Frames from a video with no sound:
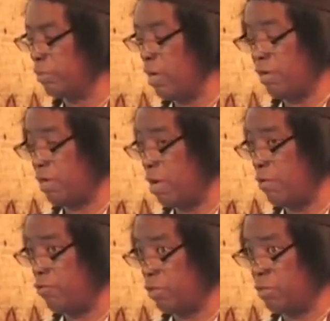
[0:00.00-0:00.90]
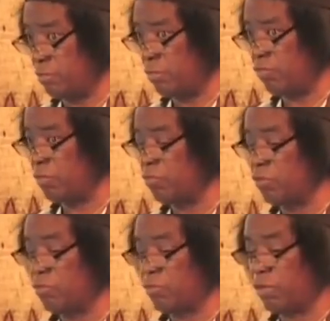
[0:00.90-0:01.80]
Not a guarantee, but some
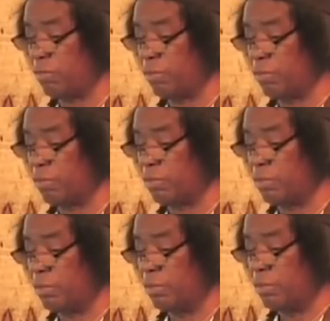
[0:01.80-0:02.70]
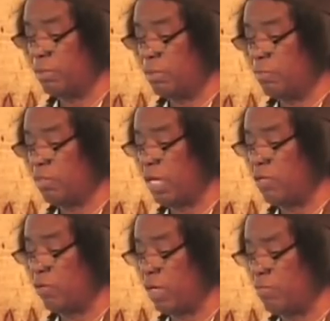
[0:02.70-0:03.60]
sense of credibility. But
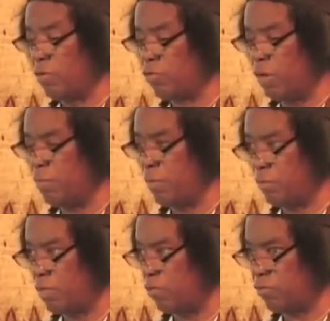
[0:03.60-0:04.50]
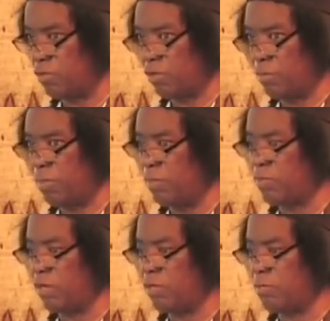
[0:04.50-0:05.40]
they know that most of our people, they'll sell their
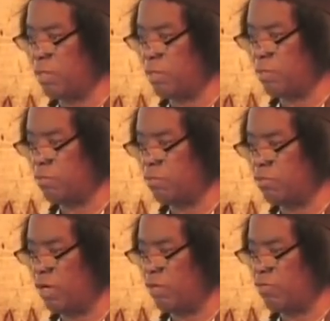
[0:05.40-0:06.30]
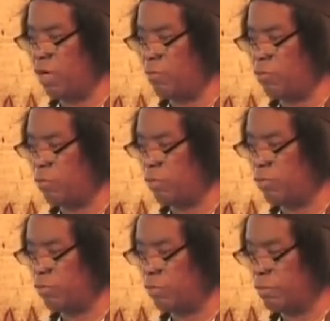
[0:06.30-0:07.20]
babies out in a minute. As soon as they're out of job two weeks.